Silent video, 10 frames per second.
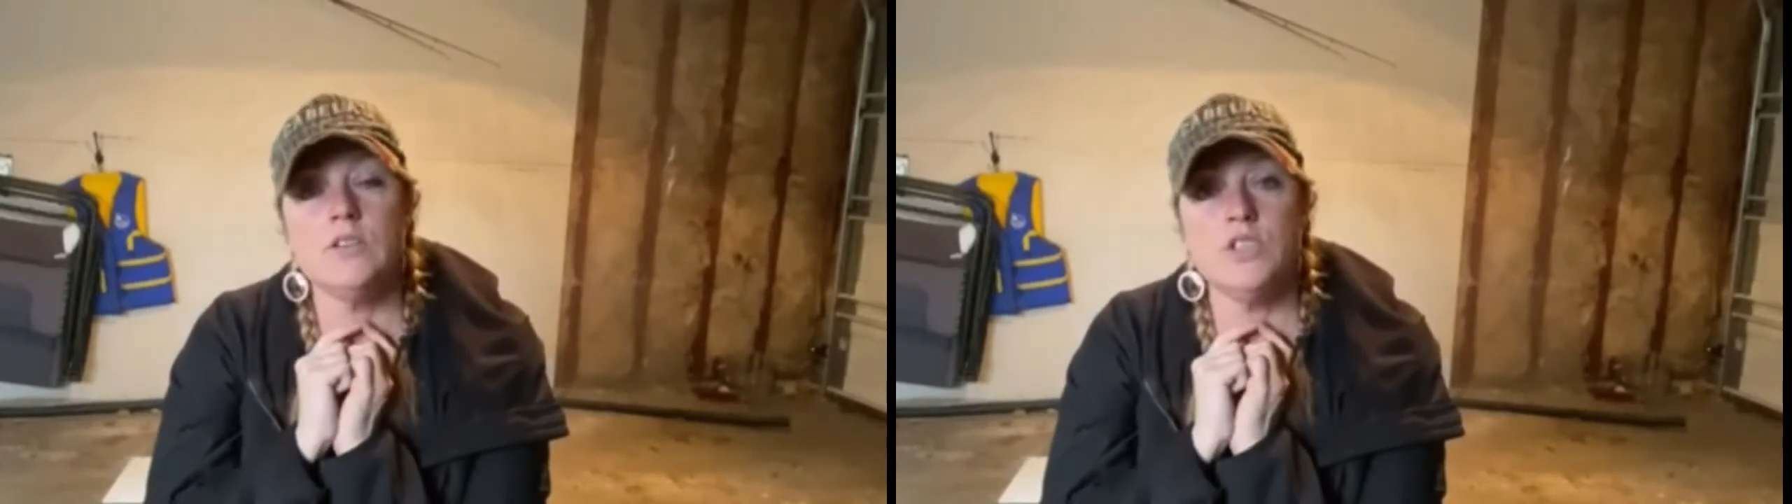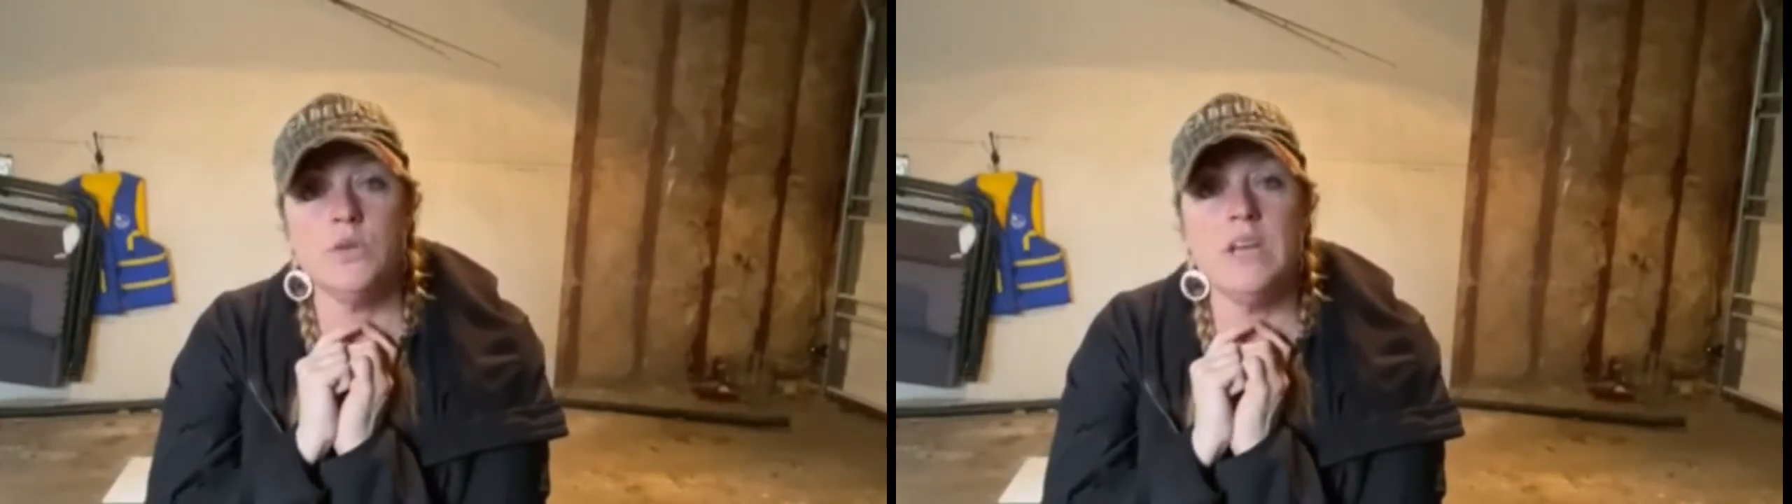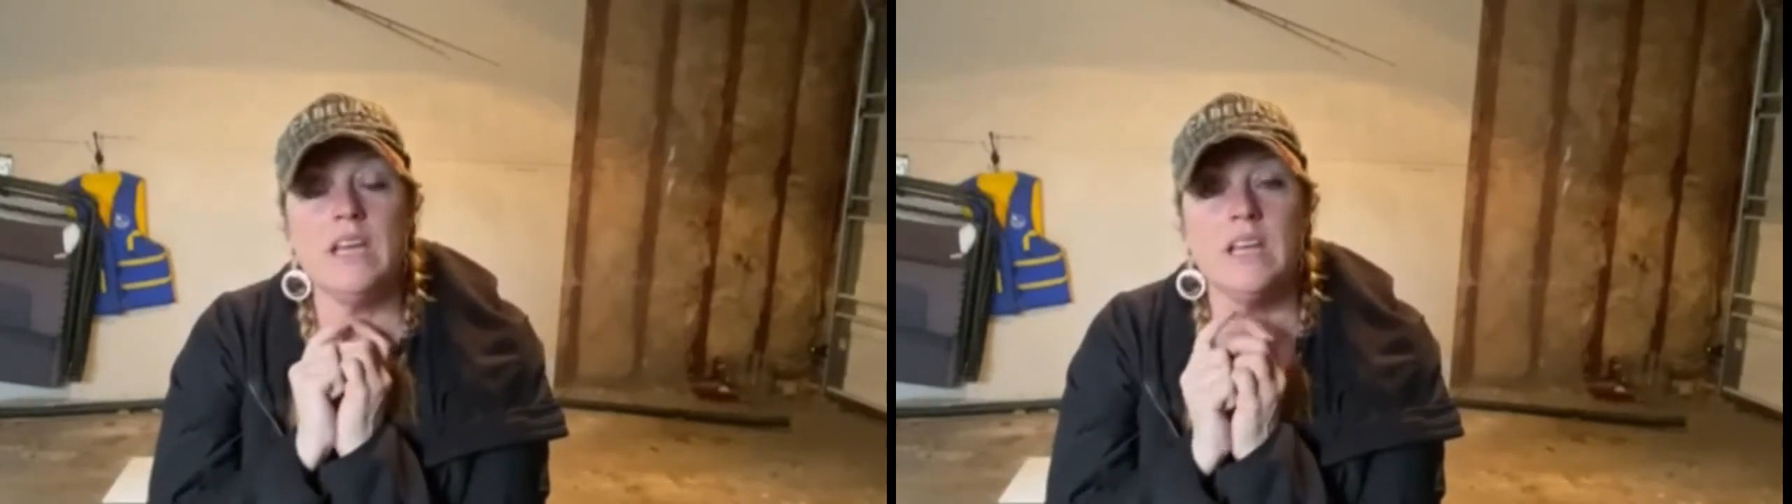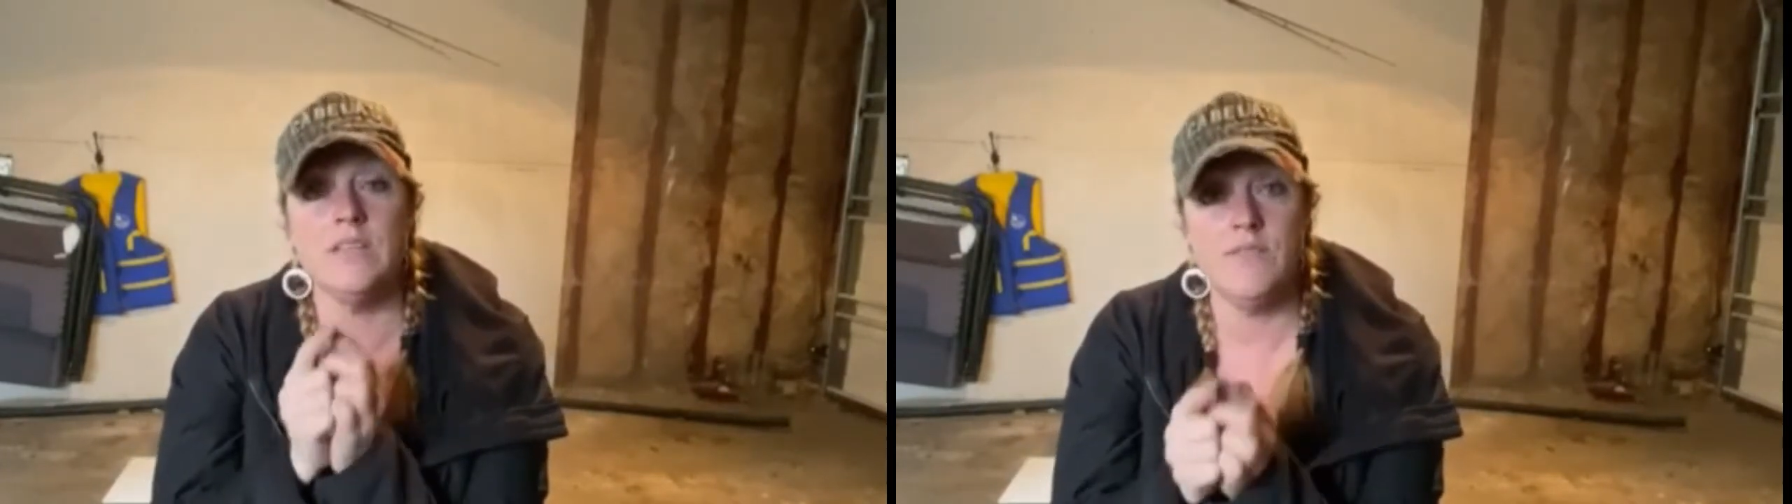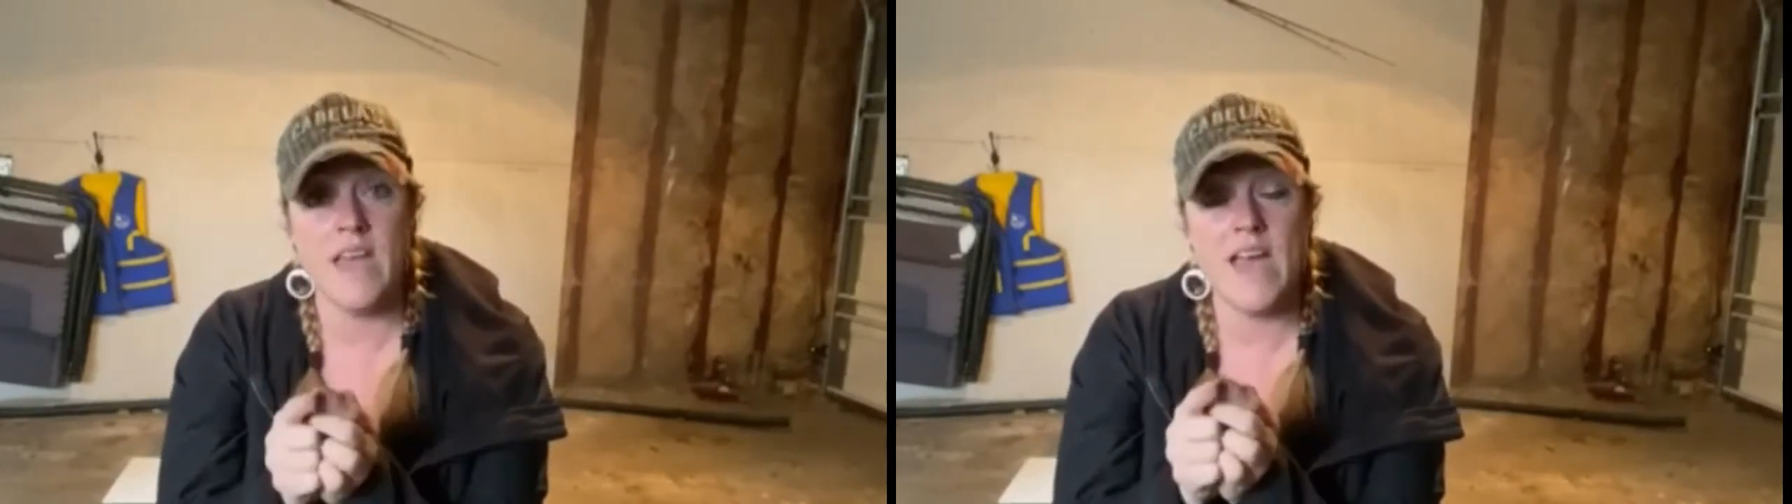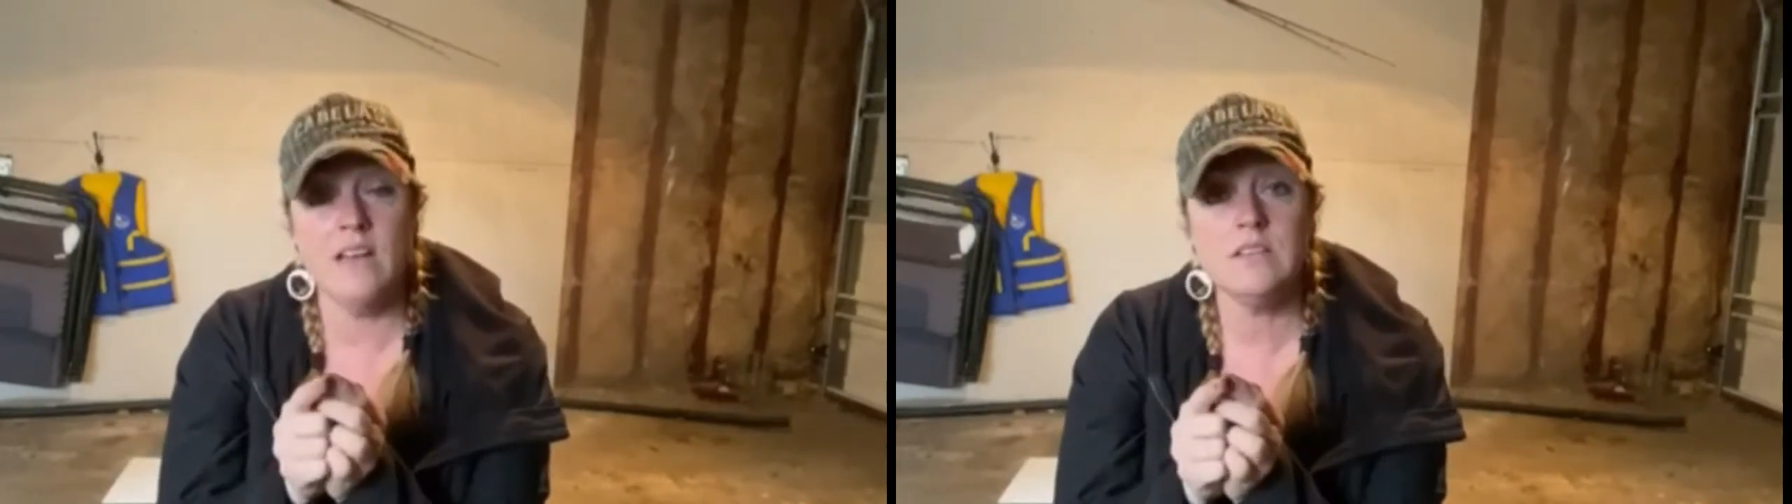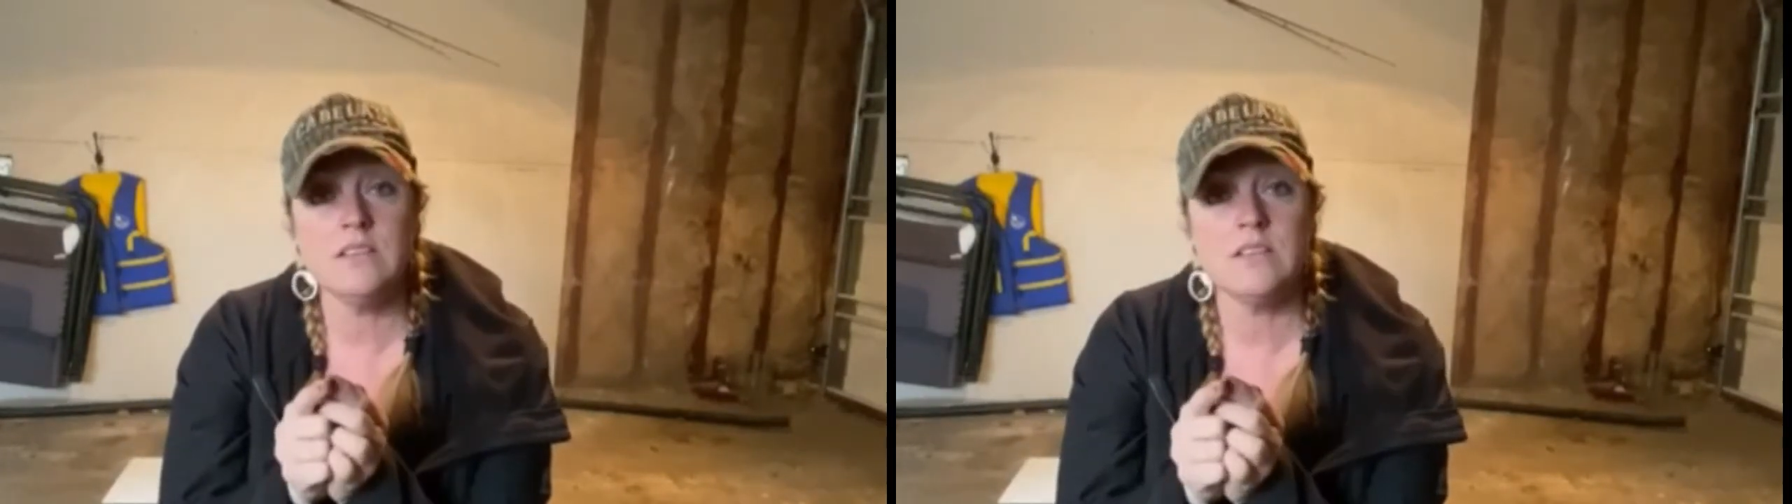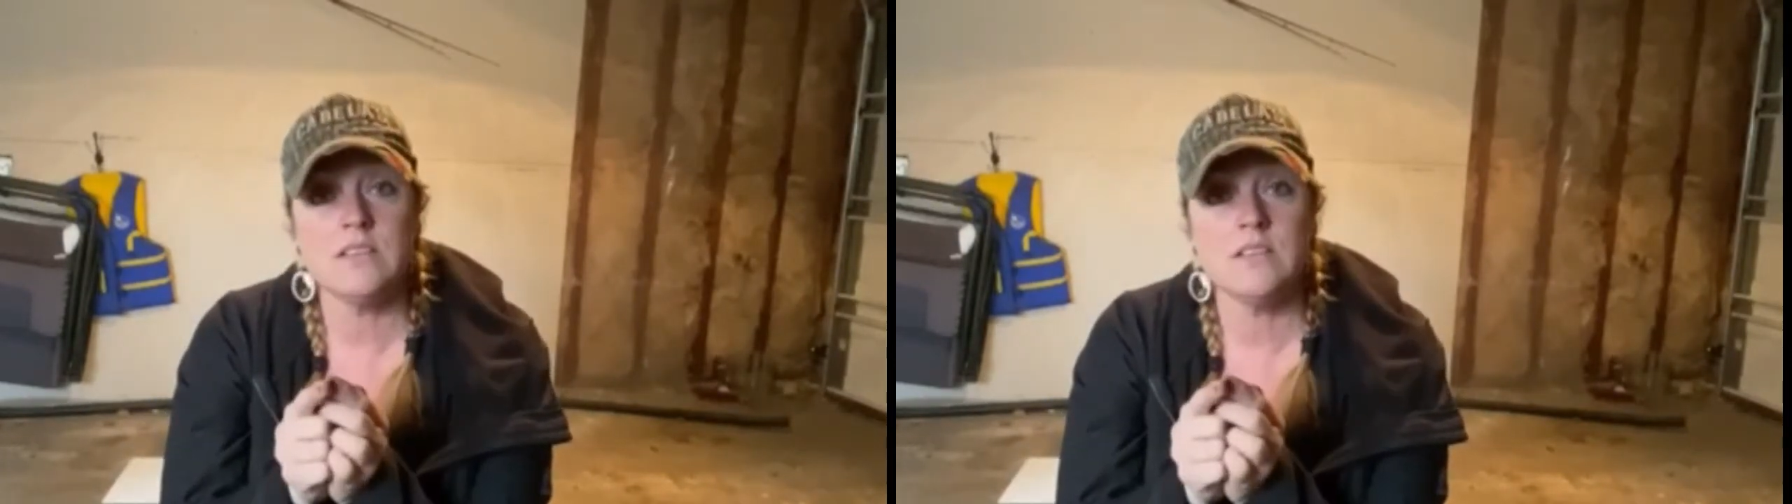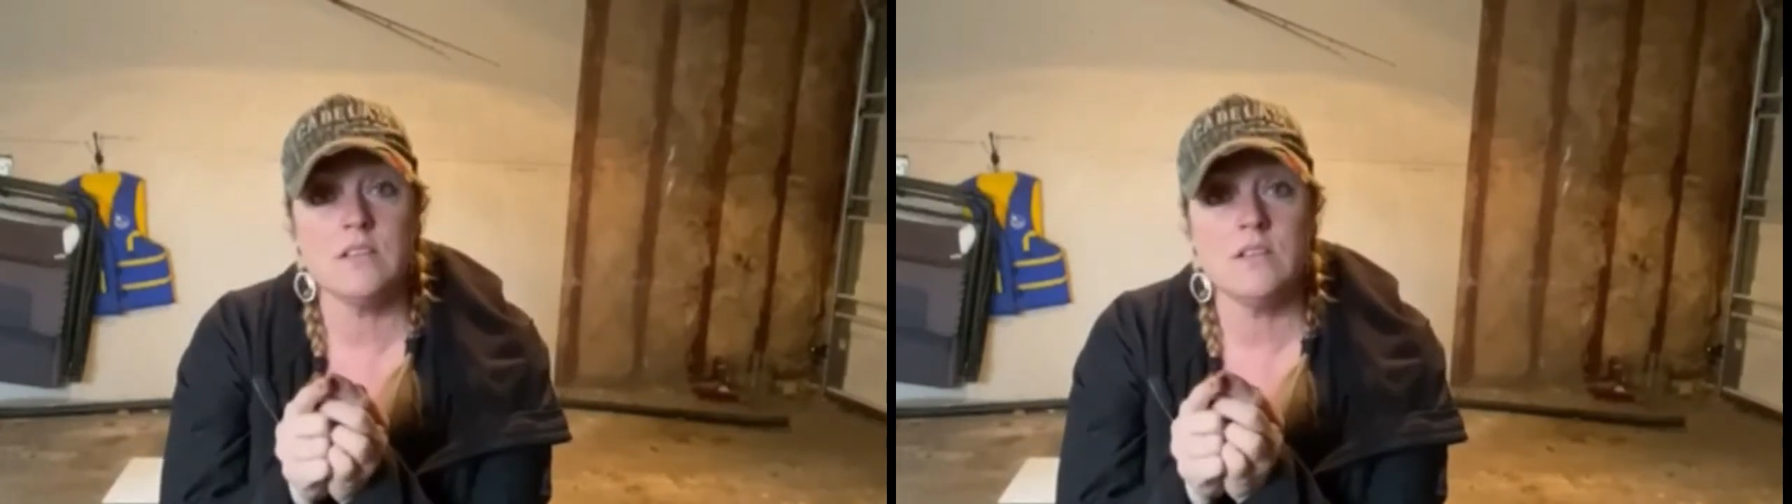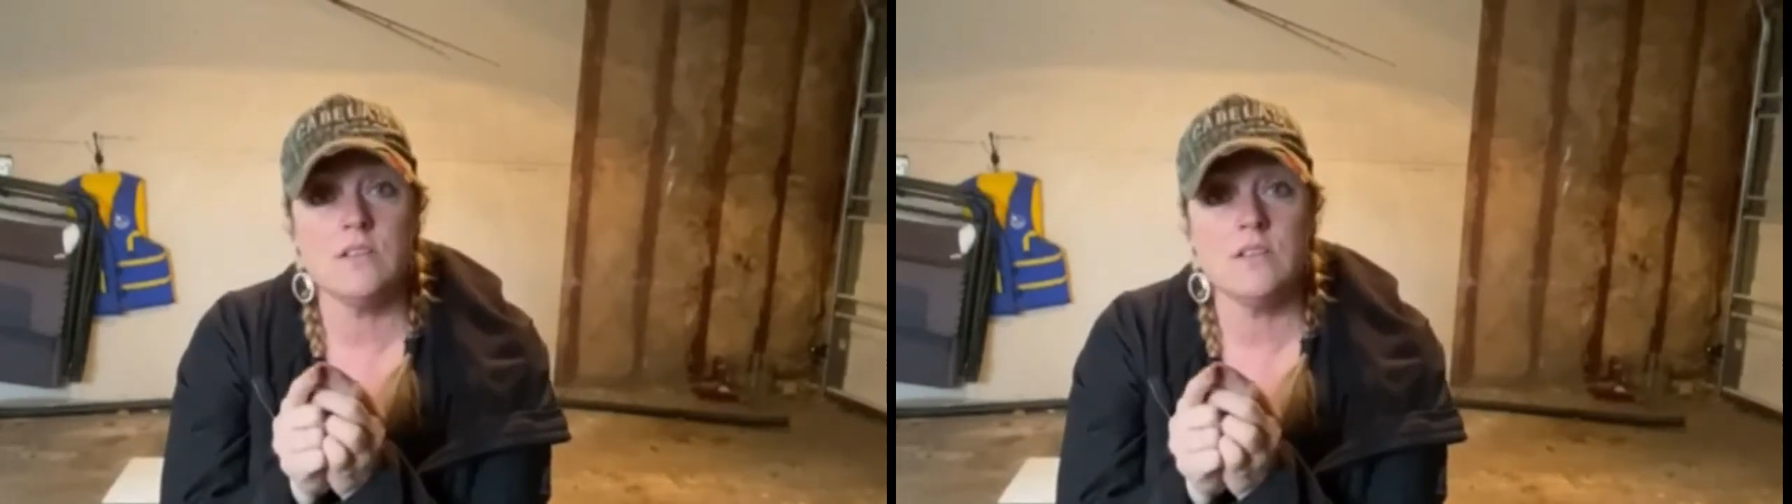do in advance